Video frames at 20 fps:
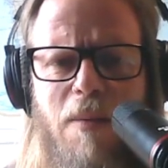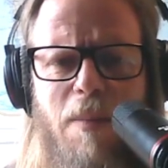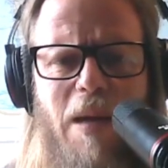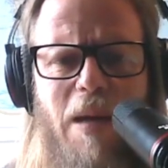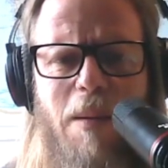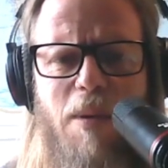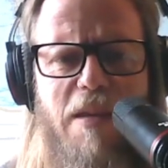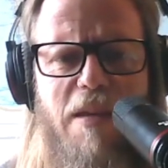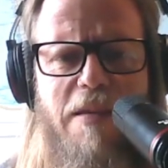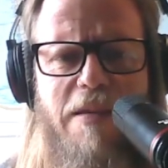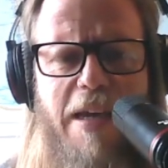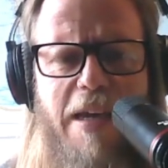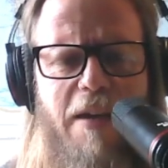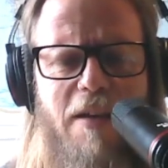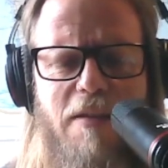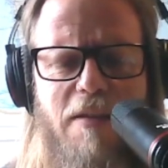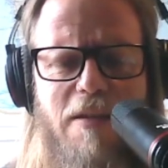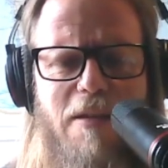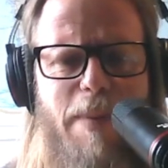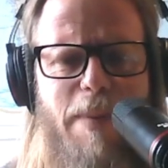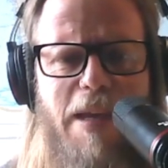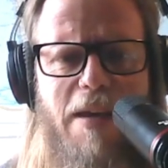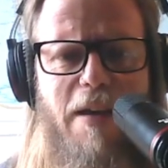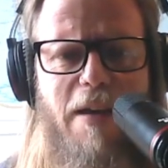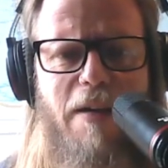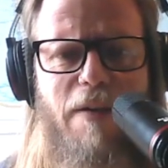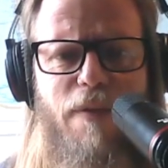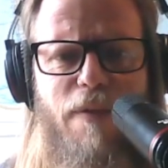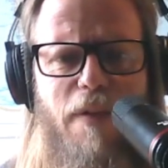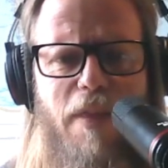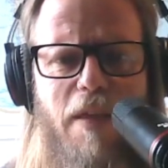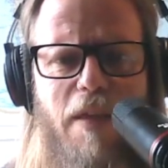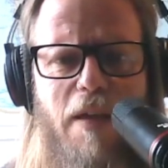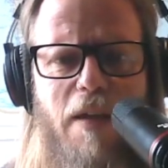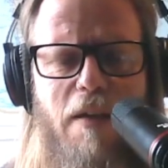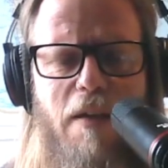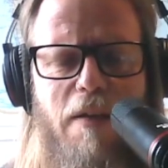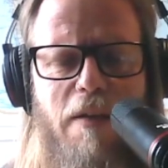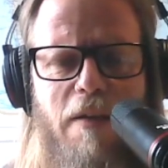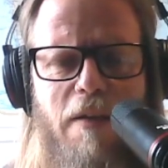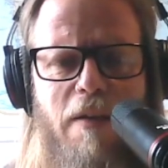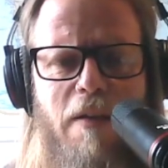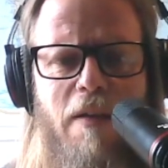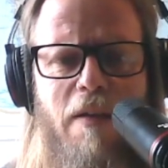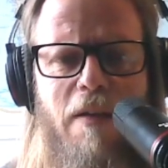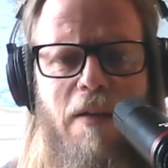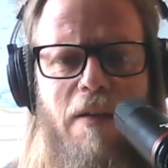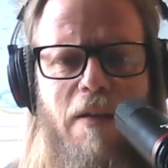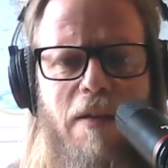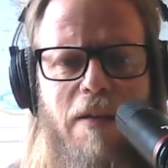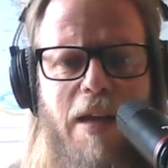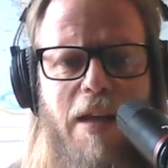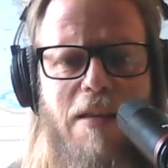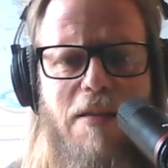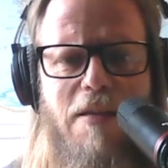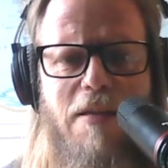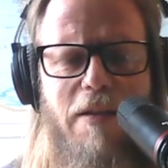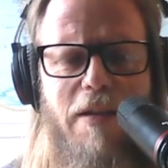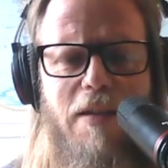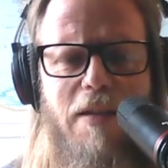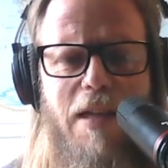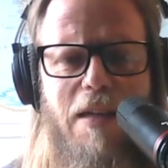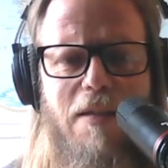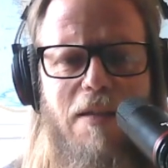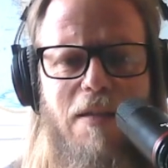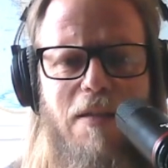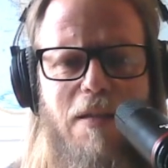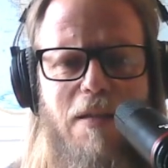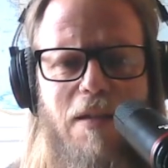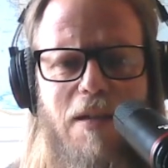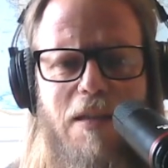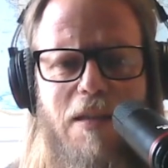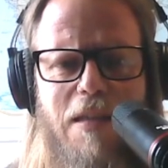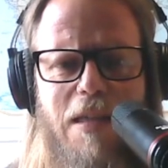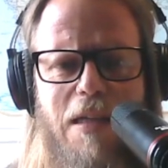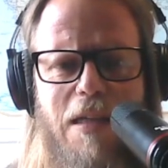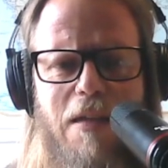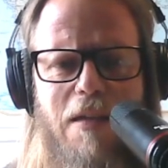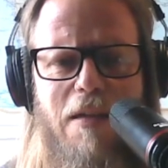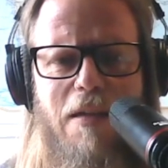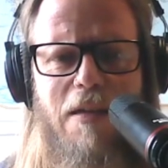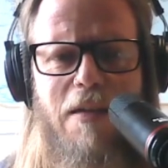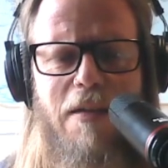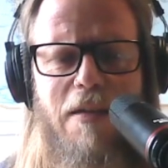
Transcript: maybe the second speaker for the Kent Psychedelic Society.